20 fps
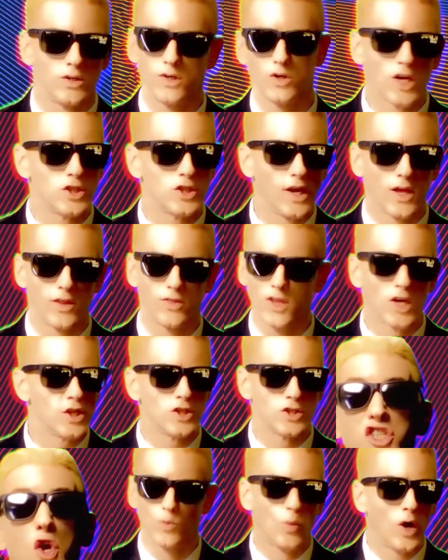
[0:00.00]
one of the most
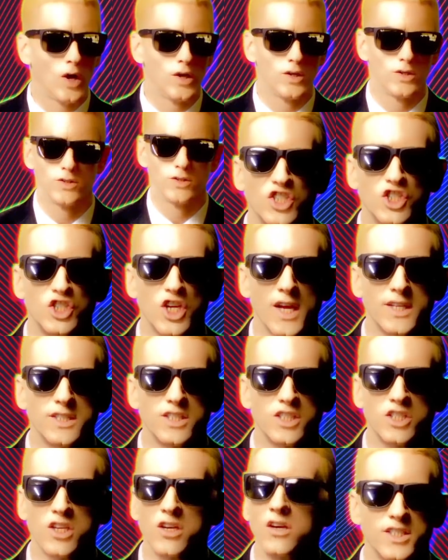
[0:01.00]
successful rappers ever,
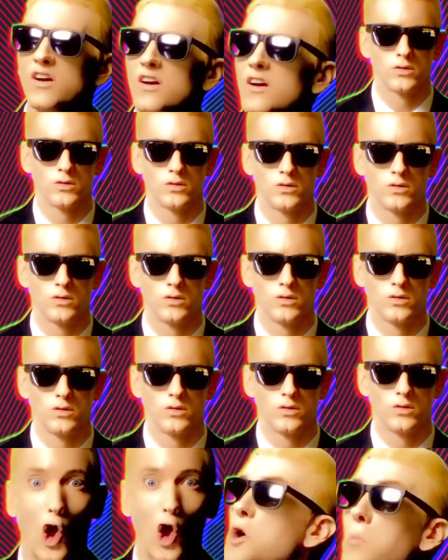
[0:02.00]
Eminem paved the way
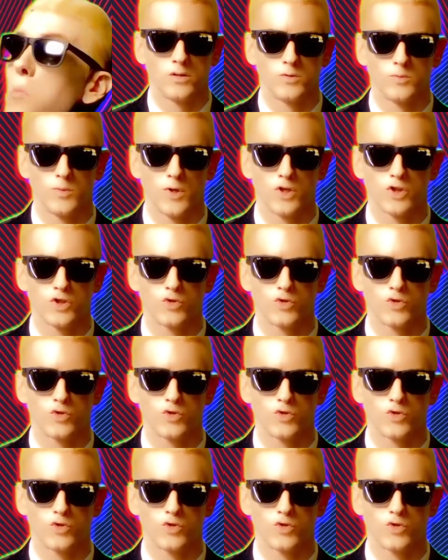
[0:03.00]
for two kinds of